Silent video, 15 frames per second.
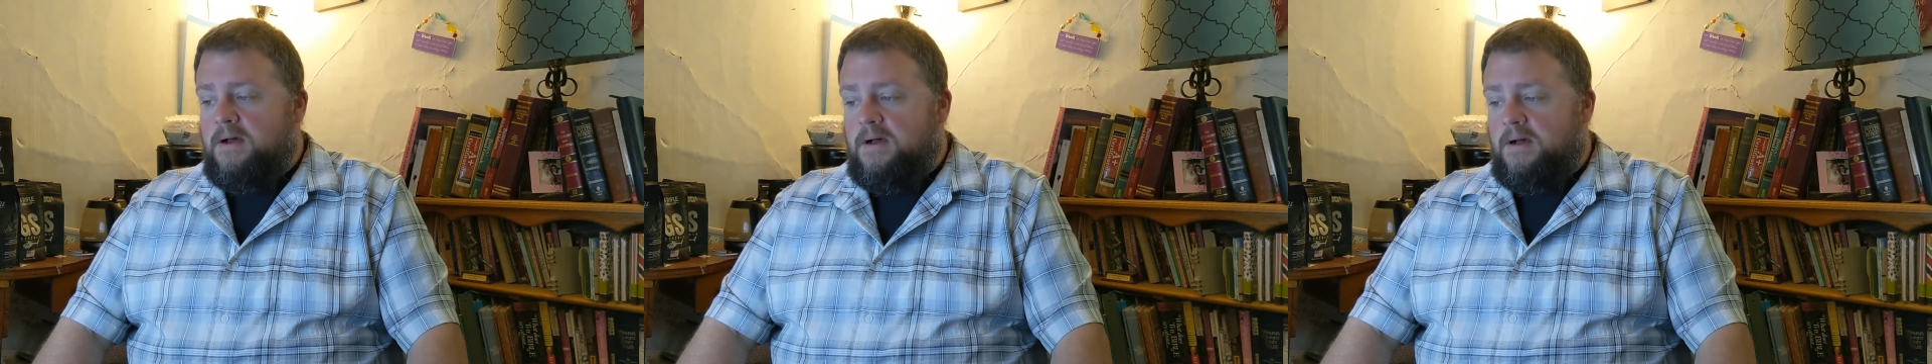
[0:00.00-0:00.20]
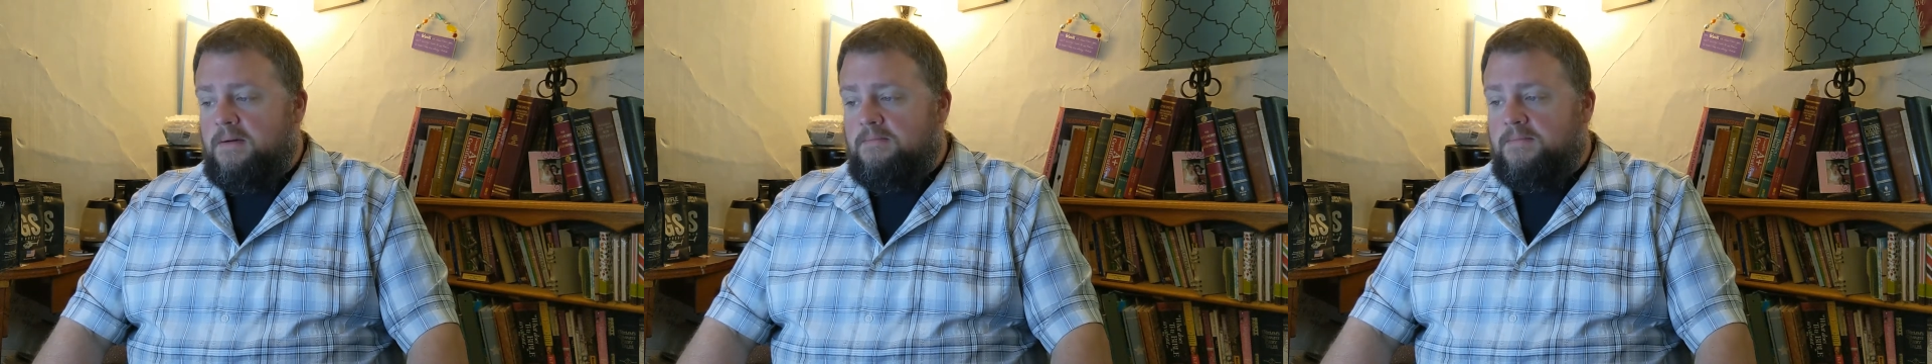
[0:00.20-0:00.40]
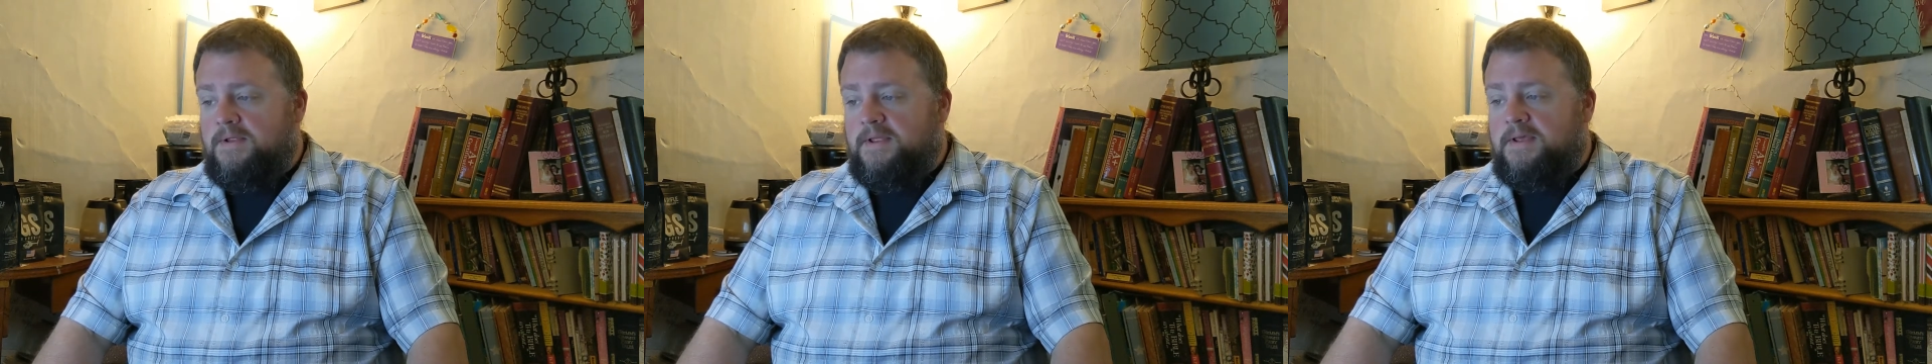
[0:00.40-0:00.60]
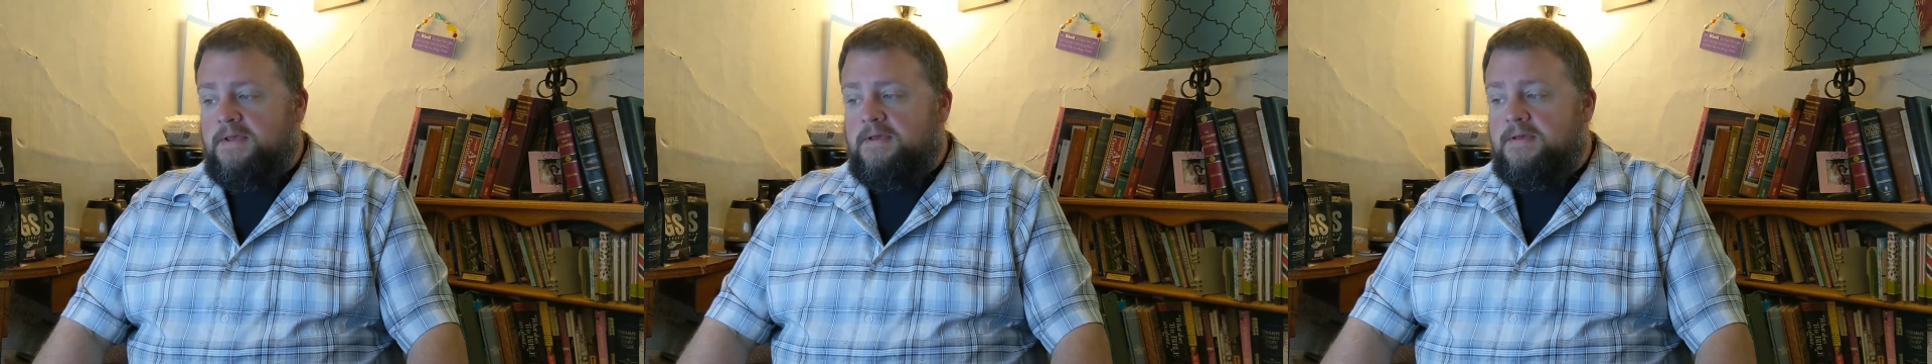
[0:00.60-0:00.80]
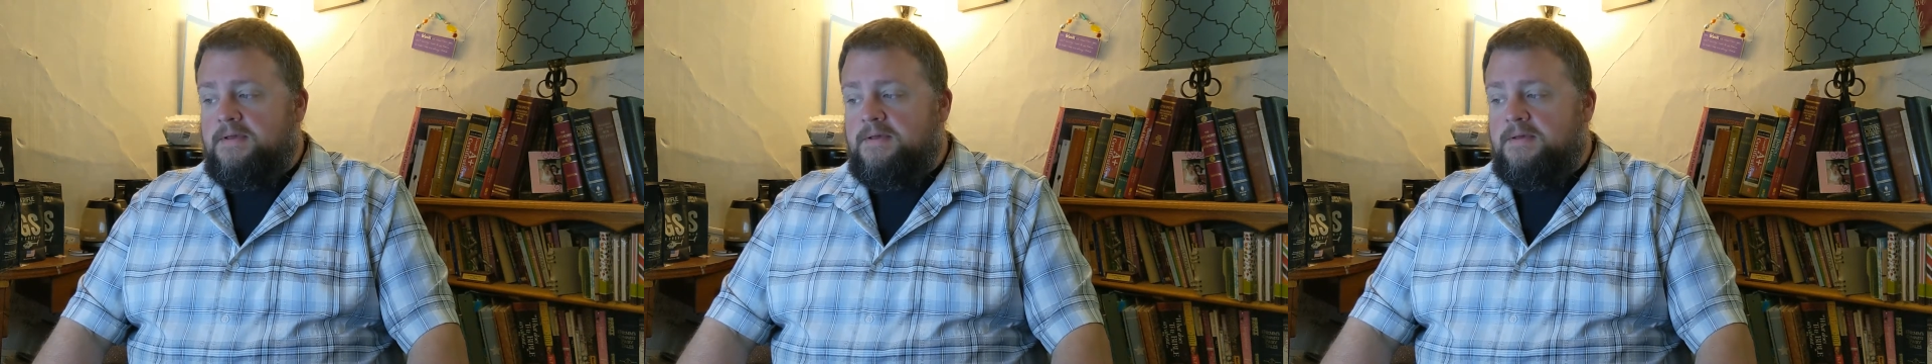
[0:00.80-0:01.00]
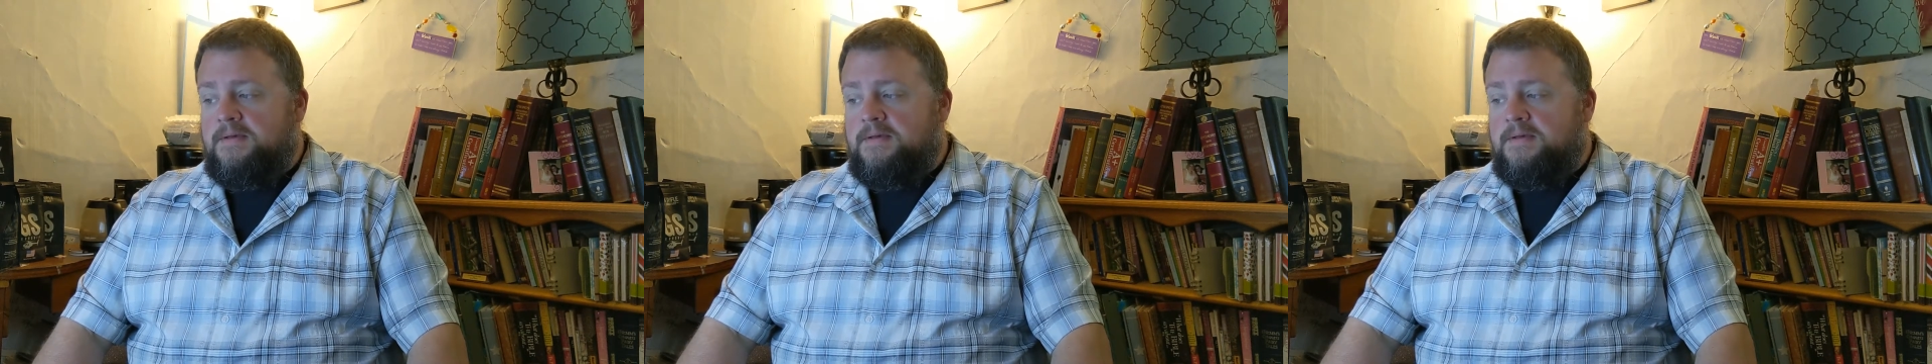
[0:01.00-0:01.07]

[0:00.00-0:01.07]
humbly